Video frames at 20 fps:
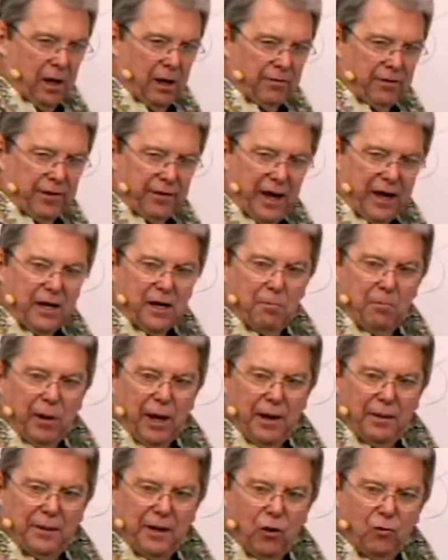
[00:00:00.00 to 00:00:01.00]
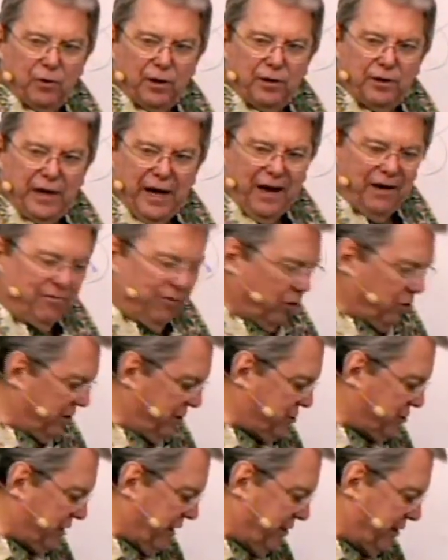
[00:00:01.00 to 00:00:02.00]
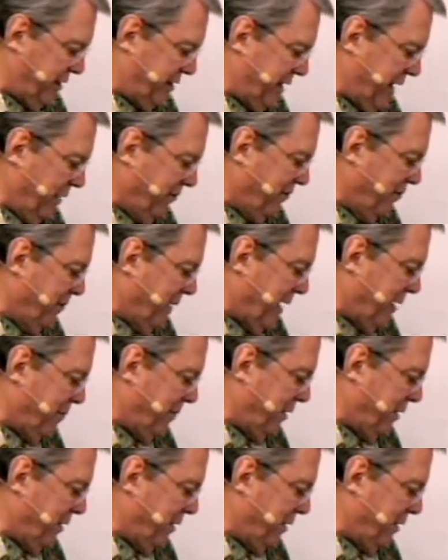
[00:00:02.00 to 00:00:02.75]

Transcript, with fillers: then they can blame it on the devil and say, the devil made